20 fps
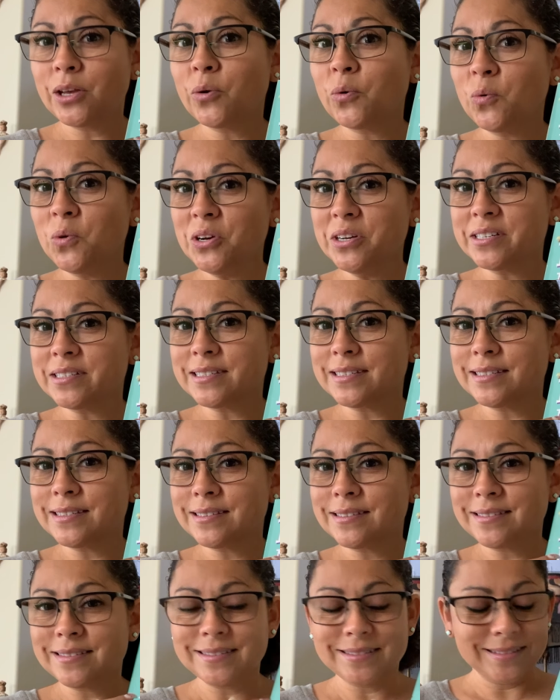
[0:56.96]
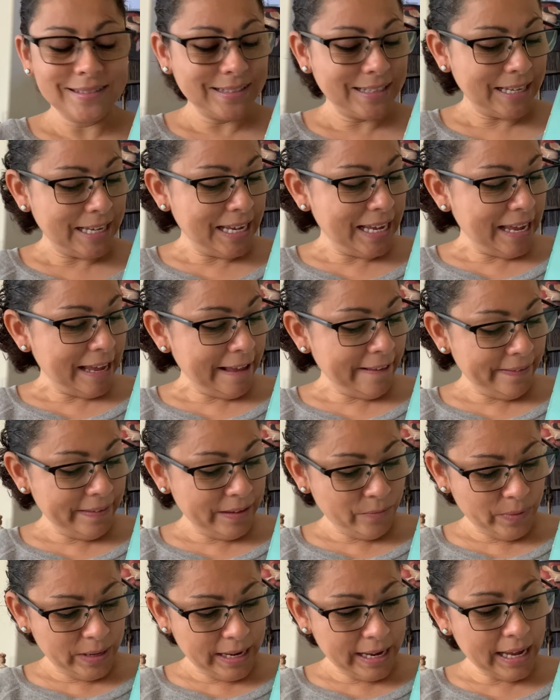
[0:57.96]
words. And
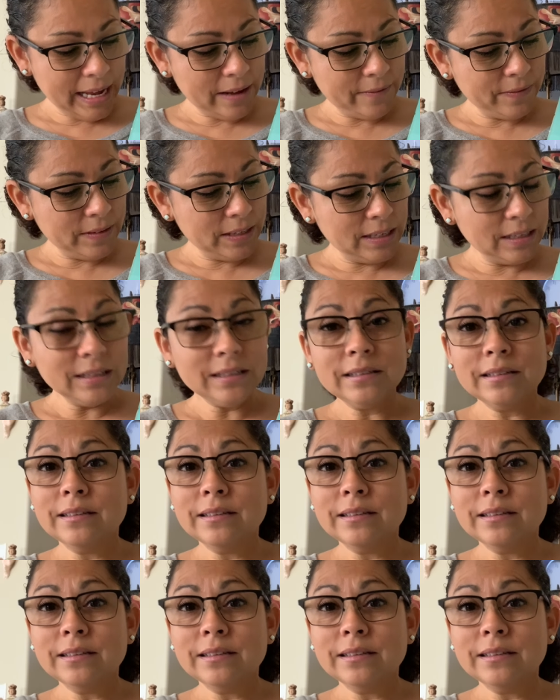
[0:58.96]
then we have the